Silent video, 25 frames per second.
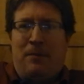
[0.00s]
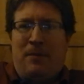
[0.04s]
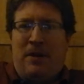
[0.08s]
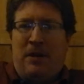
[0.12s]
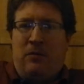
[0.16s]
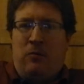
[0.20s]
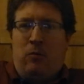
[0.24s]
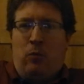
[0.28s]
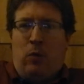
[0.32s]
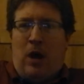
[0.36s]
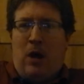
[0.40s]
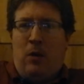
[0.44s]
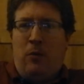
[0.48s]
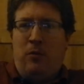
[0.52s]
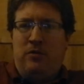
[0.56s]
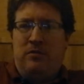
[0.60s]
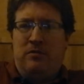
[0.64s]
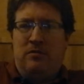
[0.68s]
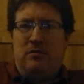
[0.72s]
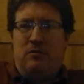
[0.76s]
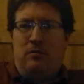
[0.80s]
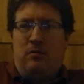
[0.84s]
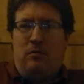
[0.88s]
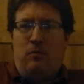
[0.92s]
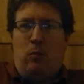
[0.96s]
I mean, why
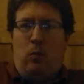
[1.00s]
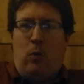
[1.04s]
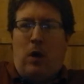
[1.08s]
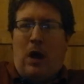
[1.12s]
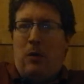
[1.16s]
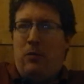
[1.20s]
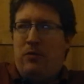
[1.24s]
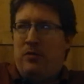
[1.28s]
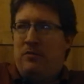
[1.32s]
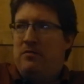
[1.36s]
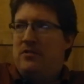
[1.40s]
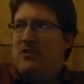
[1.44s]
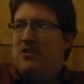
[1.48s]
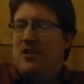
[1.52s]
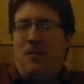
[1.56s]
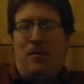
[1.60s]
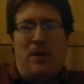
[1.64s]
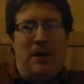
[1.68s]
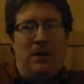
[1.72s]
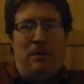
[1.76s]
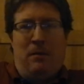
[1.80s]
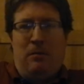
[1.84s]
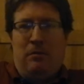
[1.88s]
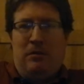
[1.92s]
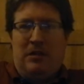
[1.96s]
wouldn't so
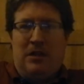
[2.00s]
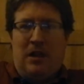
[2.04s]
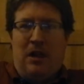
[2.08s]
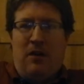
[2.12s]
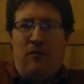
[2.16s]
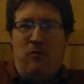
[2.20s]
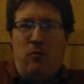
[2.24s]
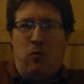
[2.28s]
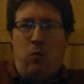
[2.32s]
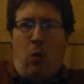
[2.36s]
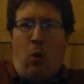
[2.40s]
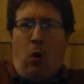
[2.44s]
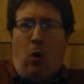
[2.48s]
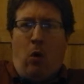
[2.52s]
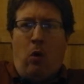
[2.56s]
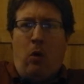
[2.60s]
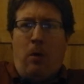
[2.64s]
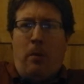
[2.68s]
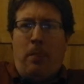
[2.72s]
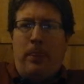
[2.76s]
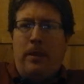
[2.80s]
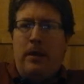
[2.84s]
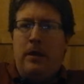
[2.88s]
many people love war?